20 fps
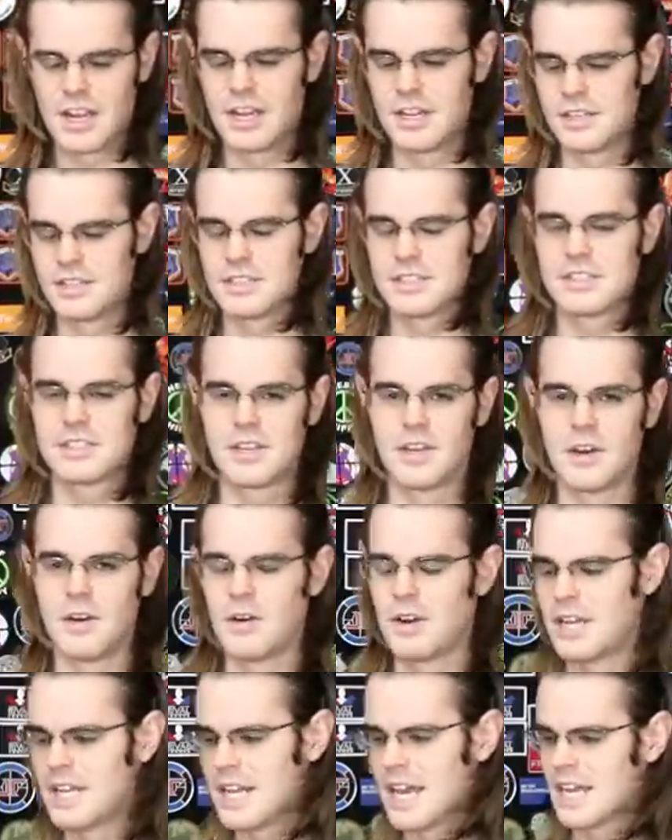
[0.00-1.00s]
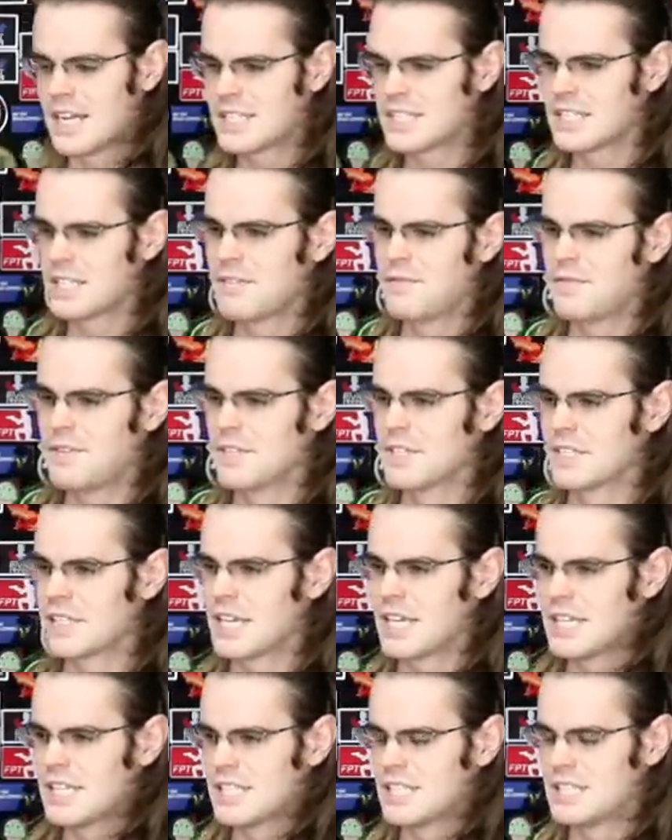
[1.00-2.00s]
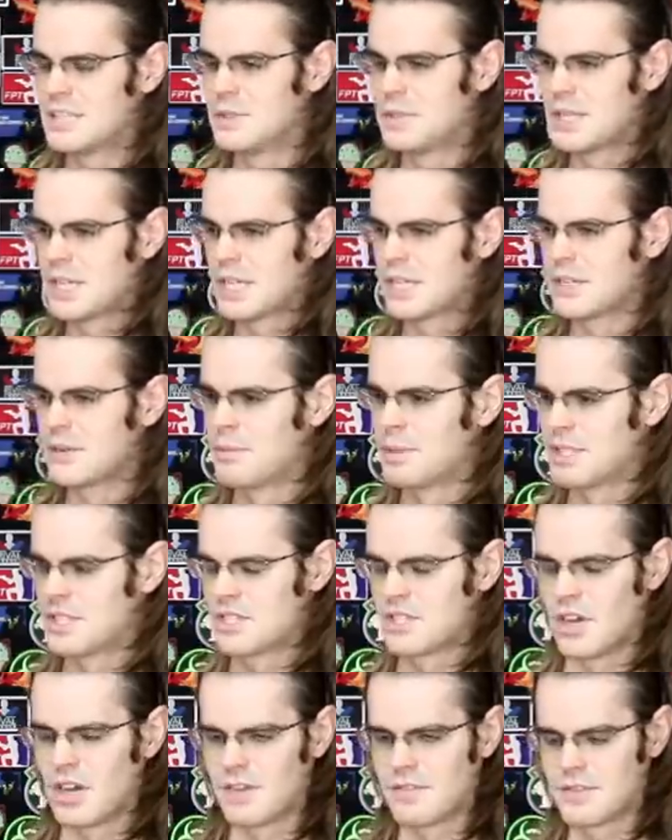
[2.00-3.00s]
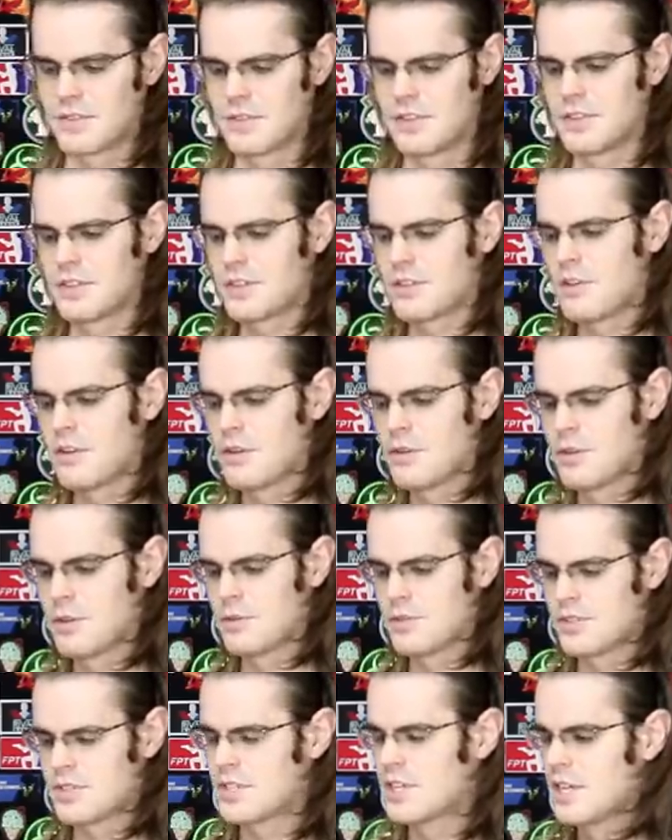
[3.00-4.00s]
right, so it actually feels like it's shooting a little bit softer than the Kronos.